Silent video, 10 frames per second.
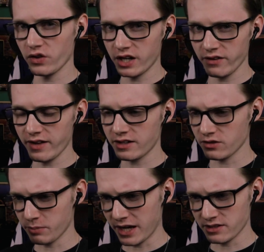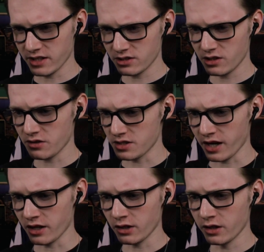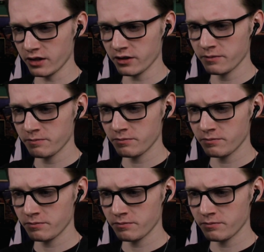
lot of that to pay attention to the dialogue,